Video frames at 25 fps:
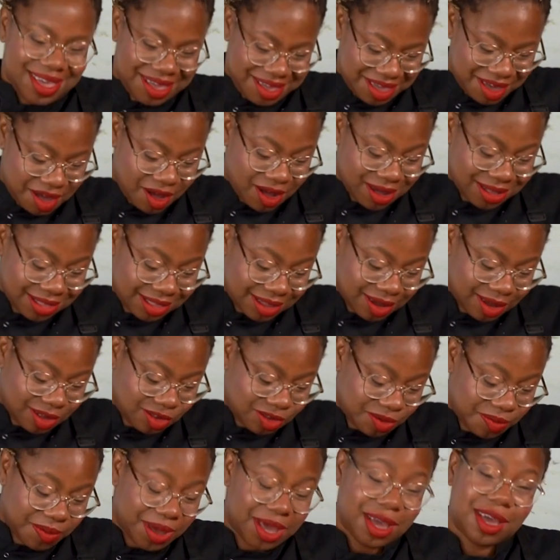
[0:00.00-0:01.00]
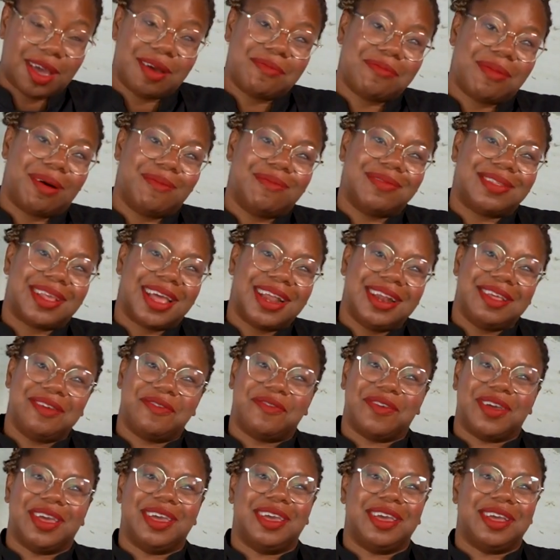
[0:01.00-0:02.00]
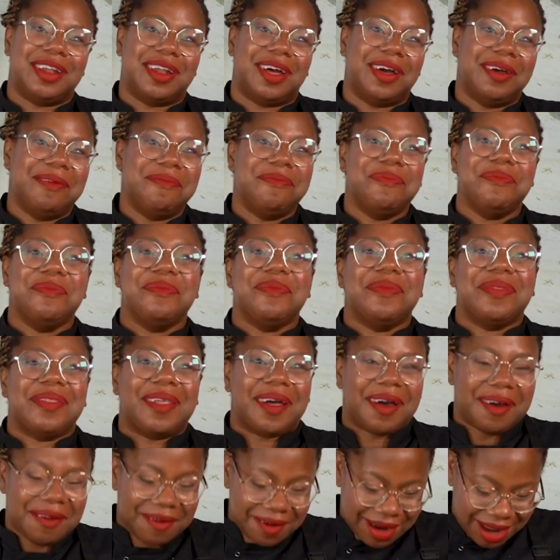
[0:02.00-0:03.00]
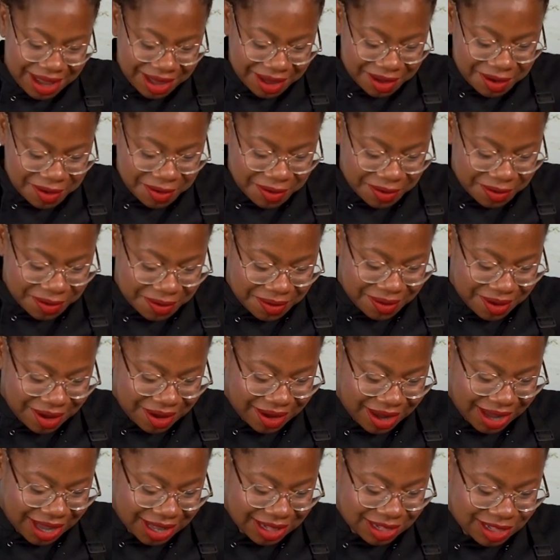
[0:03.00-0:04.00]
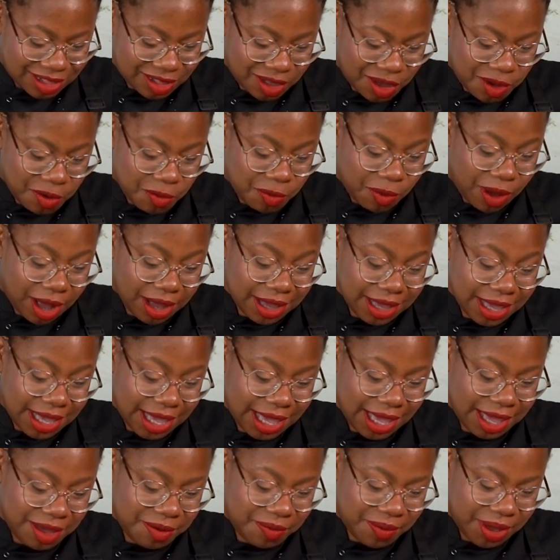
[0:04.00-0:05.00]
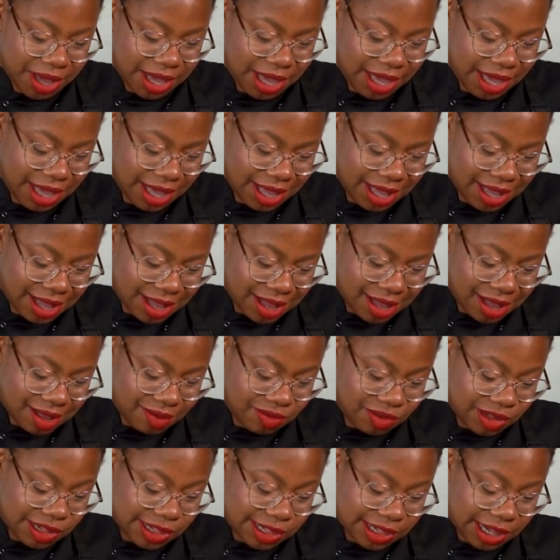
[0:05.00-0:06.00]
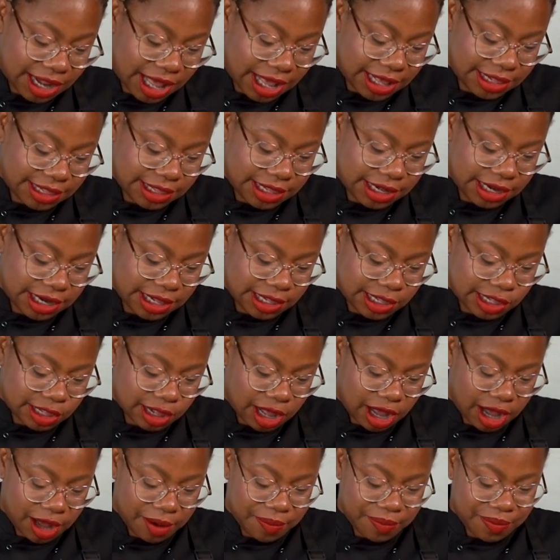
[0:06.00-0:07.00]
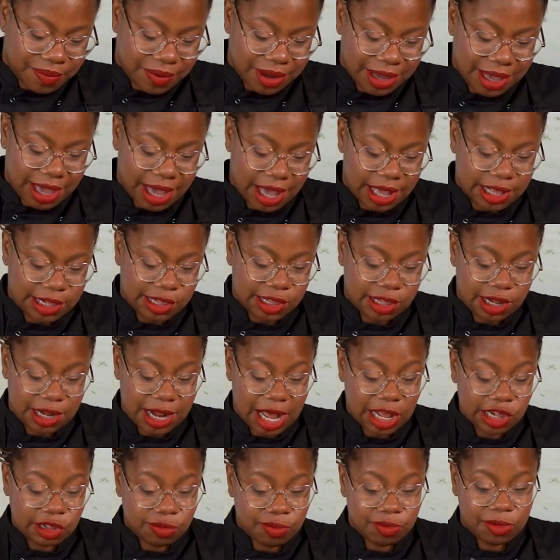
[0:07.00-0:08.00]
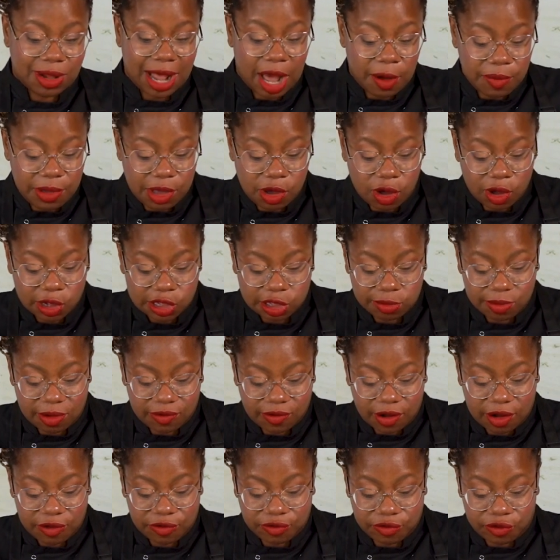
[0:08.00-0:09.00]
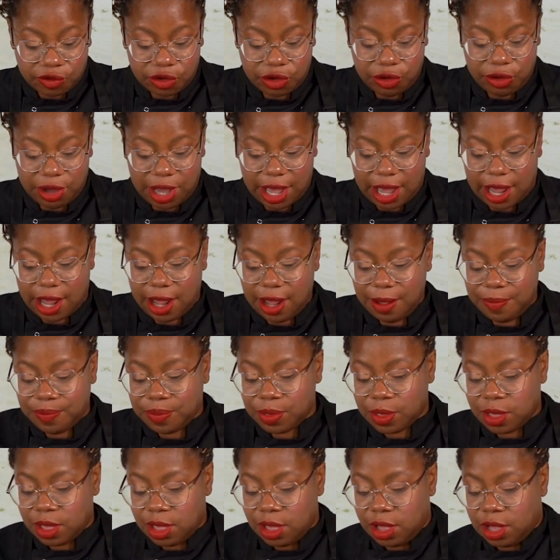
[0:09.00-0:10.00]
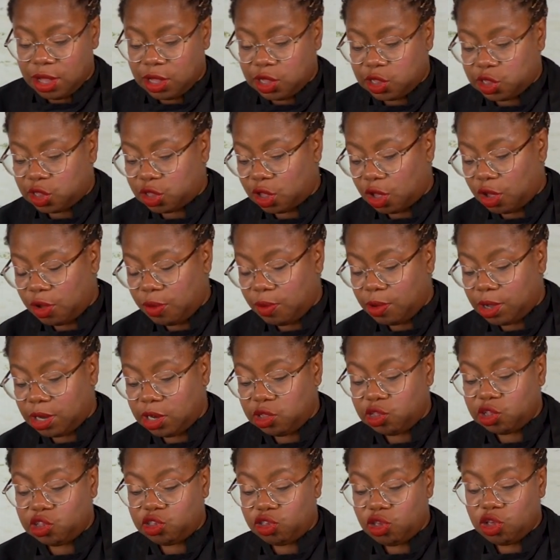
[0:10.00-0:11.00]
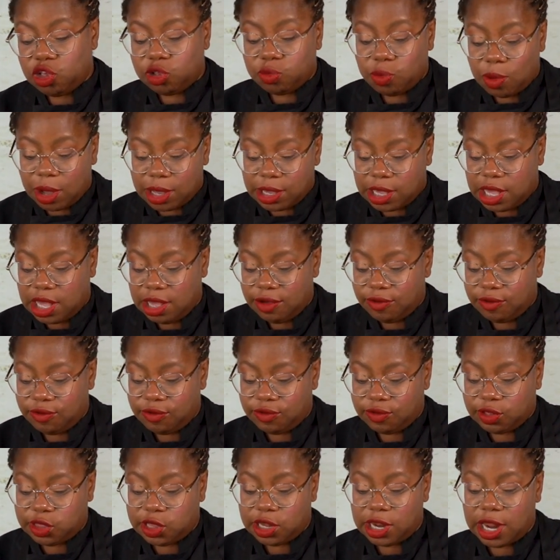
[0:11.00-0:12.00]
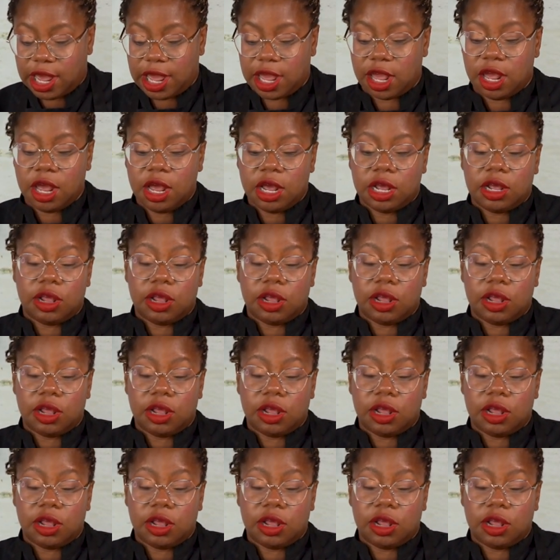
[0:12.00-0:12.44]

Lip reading: Can't tell Jamaican mums anything, you know. All right, cool. All right, so 1 kiwi. I'm just slicing this up. Okay, so that's, now we've got some of our fruit, yeah. So we're gonna just use 1 kiwi for today.